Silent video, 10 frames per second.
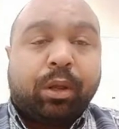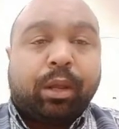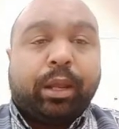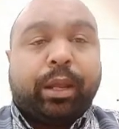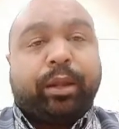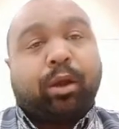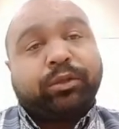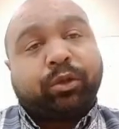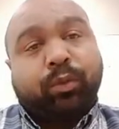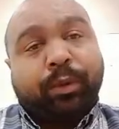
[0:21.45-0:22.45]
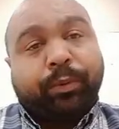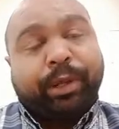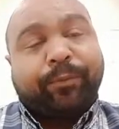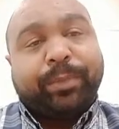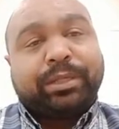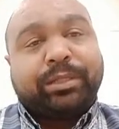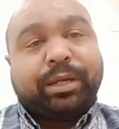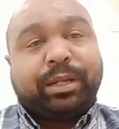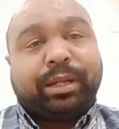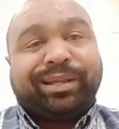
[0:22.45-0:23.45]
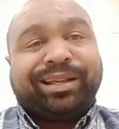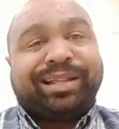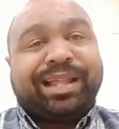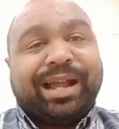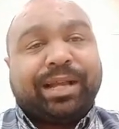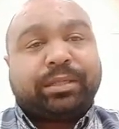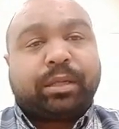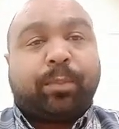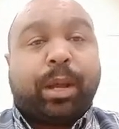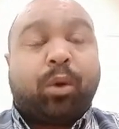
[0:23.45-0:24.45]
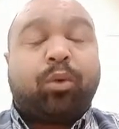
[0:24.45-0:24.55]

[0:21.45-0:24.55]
and also what we have been studying in class about